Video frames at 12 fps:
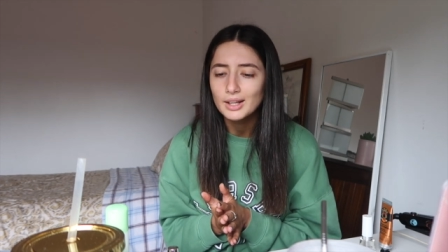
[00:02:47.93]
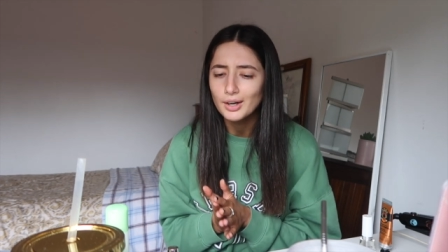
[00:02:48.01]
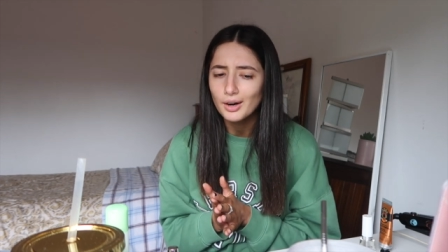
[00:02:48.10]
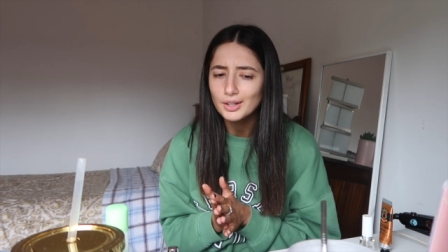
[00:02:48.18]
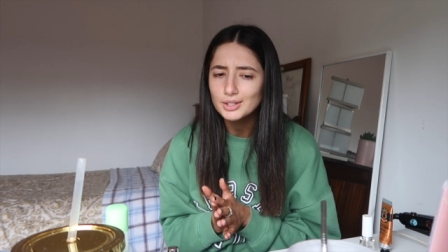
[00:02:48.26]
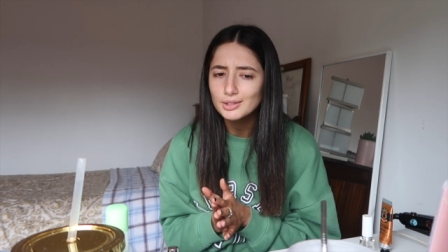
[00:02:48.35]
the
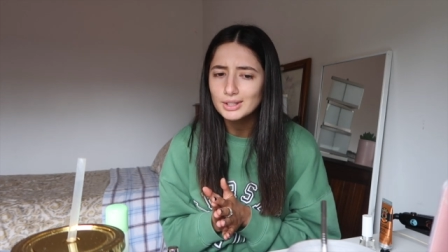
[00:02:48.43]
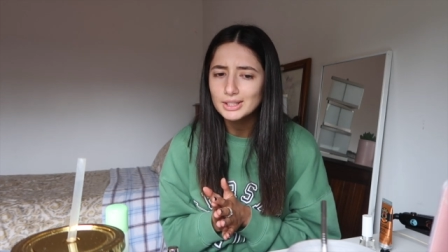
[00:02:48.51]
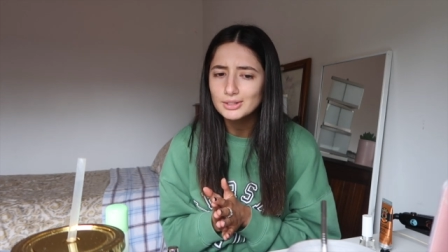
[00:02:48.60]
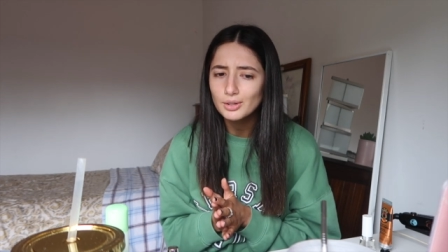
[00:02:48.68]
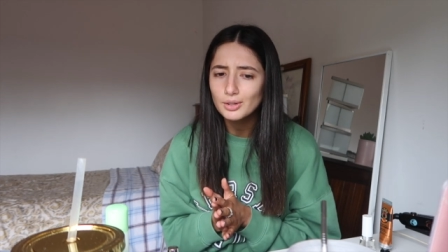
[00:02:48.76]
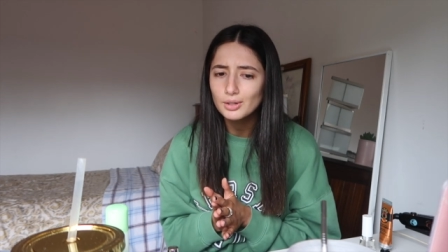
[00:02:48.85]
grocery
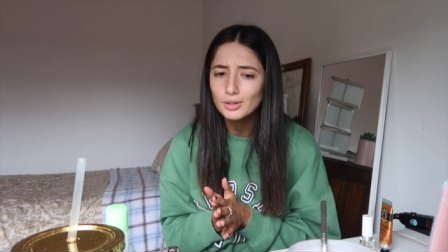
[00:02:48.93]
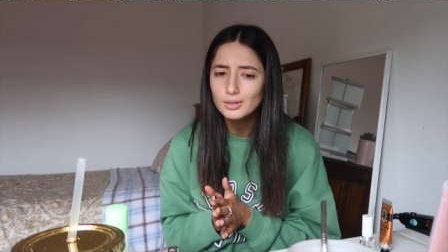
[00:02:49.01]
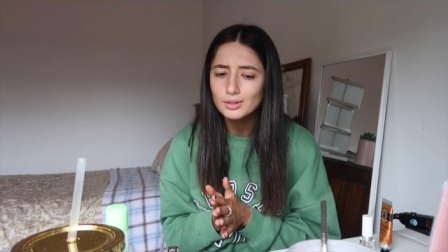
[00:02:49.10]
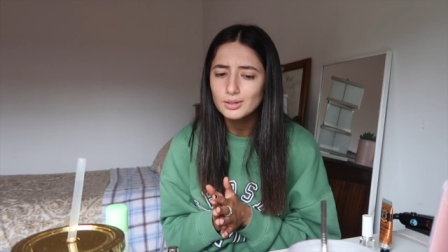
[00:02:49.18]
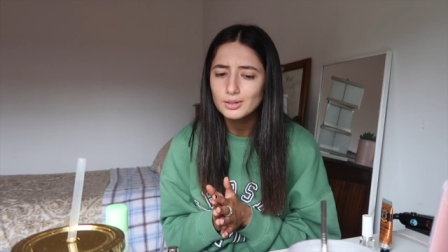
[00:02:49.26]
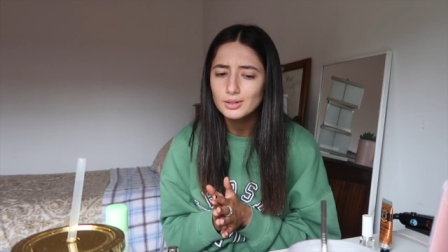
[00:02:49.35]

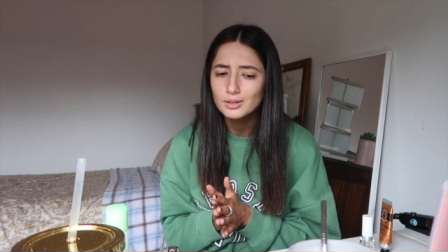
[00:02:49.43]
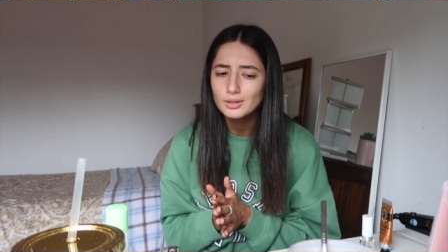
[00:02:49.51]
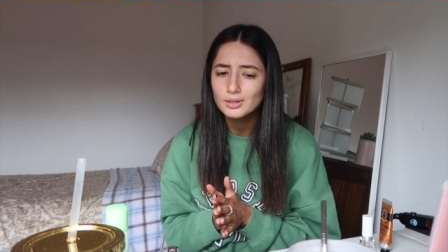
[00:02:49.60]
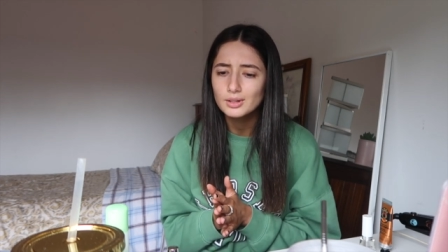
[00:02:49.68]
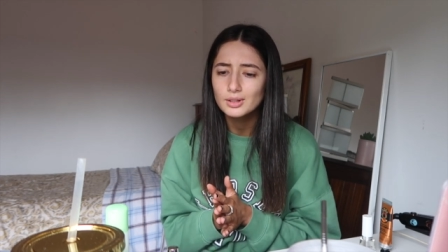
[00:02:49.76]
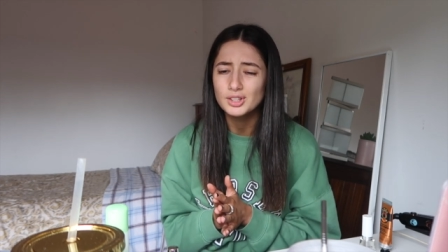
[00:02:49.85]
store,
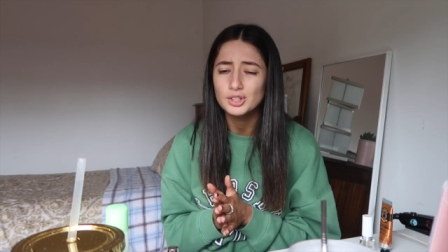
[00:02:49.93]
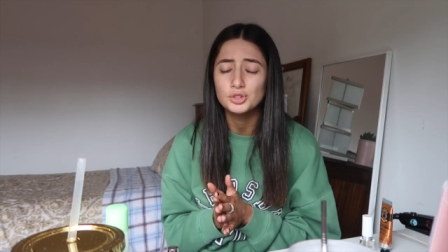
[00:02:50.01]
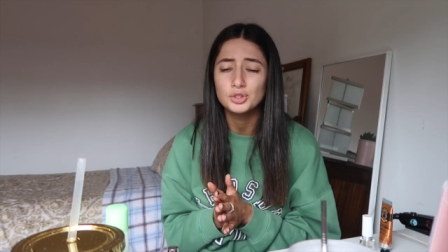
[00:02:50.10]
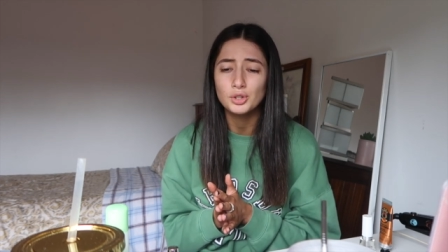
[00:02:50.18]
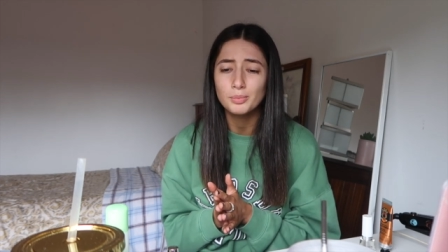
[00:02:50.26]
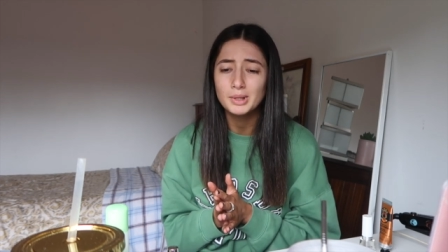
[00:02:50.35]
the
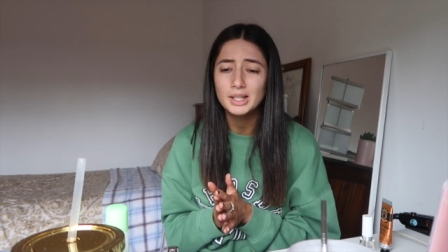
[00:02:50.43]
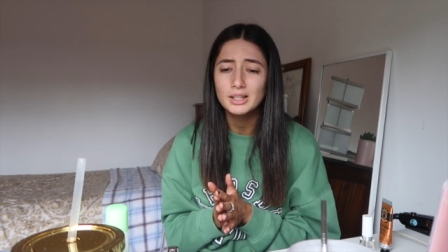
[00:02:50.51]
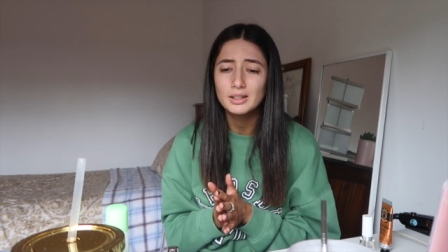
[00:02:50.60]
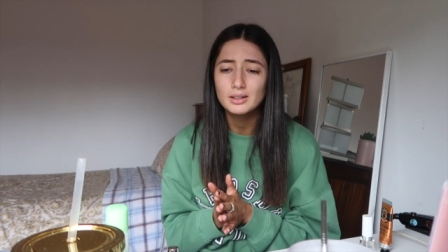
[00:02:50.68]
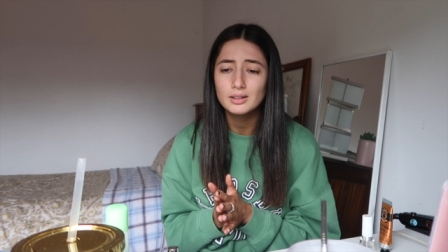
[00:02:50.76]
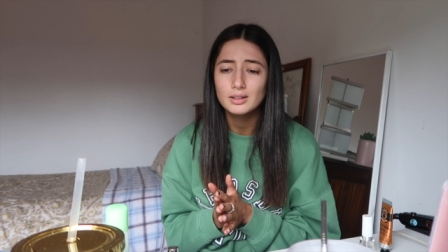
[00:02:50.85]

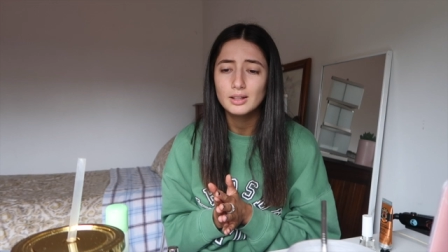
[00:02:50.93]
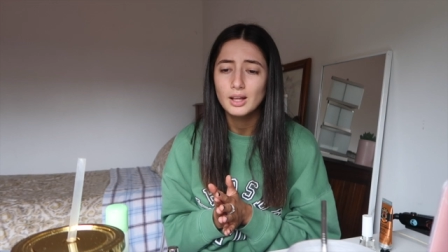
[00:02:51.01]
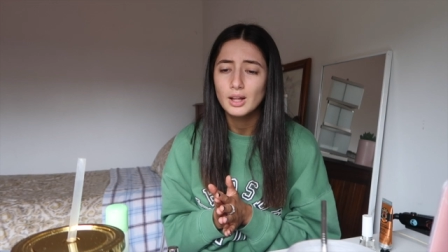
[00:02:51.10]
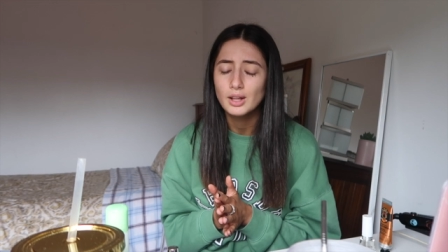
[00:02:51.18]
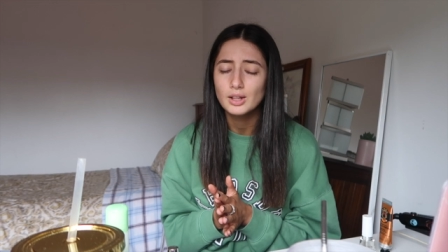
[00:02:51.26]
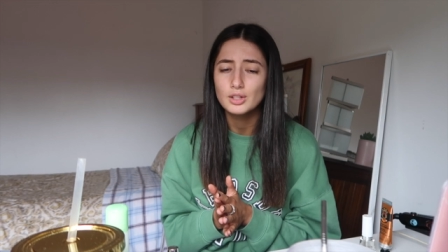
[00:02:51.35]
shopping,
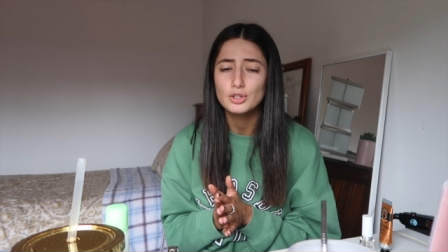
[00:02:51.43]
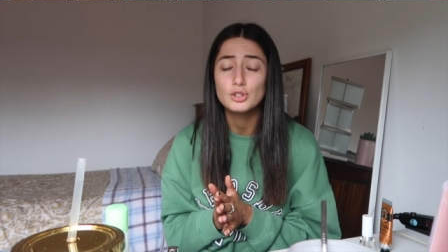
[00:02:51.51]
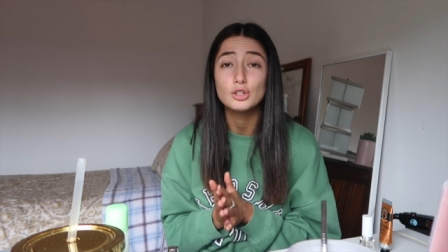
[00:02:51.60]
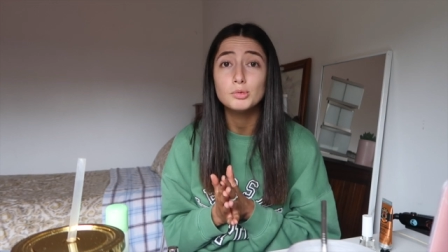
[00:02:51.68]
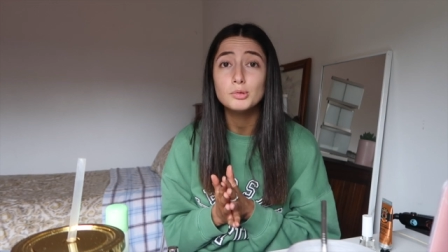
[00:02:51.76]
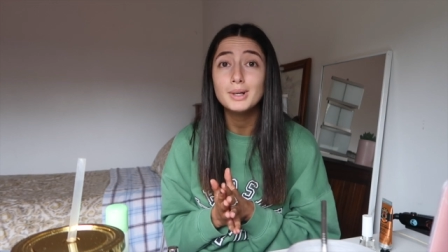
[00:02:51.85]
the
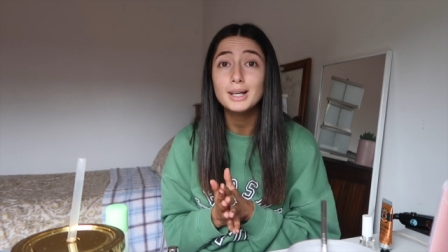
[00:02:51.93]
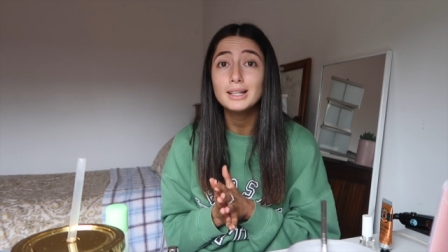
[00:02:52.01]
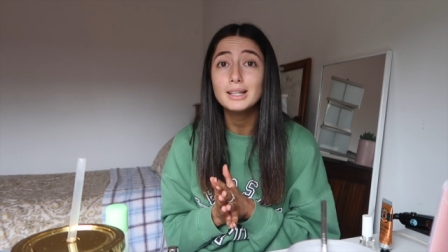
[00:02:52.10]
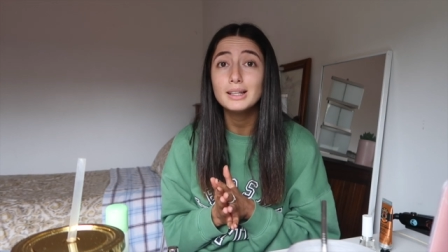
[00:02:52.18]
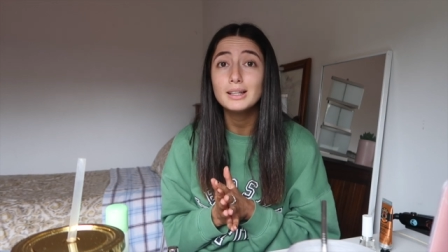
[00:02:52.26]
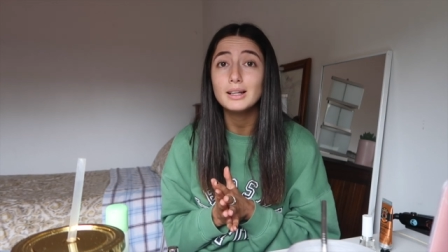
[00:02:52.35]

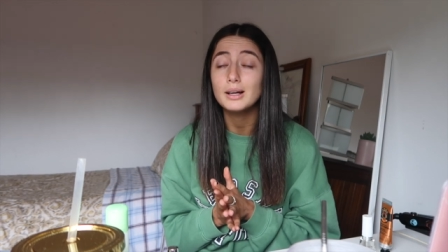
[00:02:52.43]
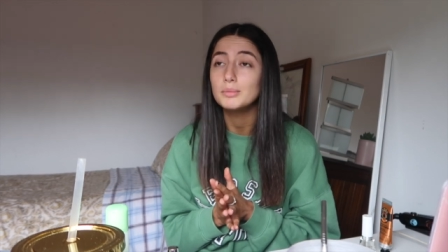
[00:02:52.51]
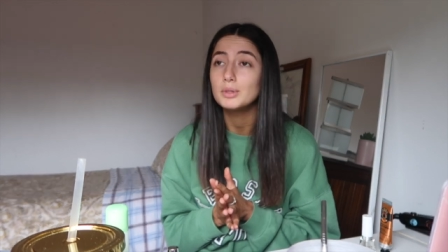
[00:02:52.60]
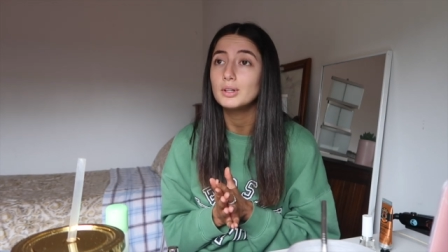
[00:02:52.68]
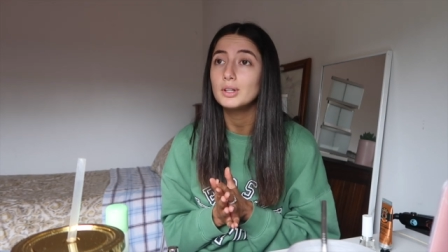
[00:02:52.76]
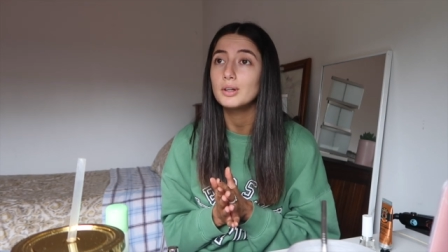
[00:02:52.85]
supermarket.
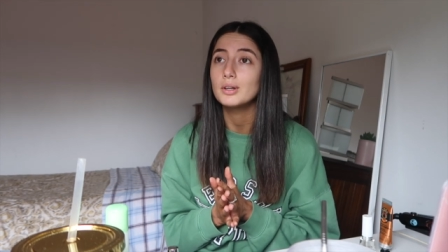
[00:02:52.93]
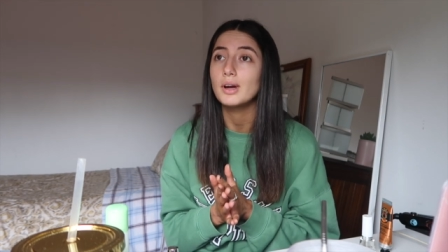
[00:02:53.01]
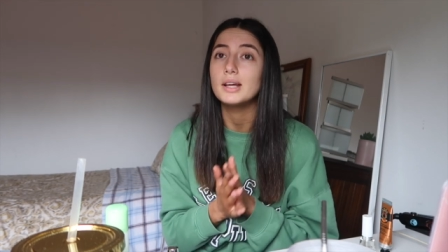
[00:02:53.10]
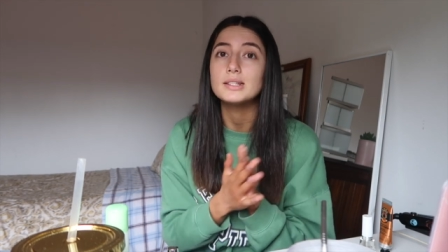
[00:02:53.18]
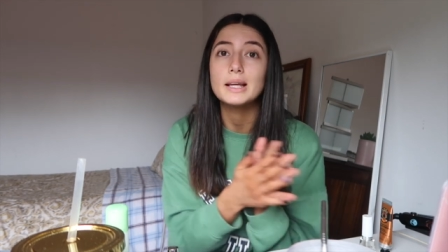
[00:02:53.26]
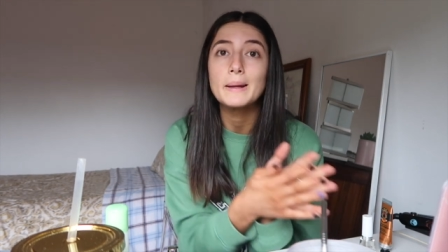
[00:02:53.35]
I'm literally going
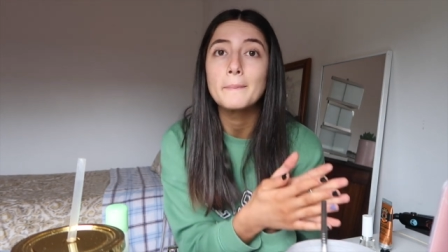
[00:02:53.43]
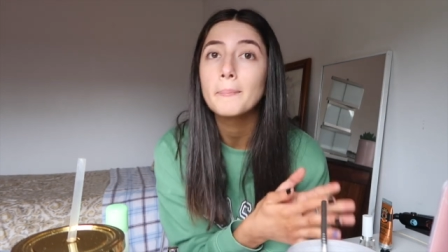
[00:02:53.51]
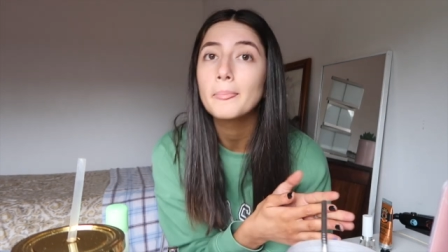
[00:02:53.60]
crazy.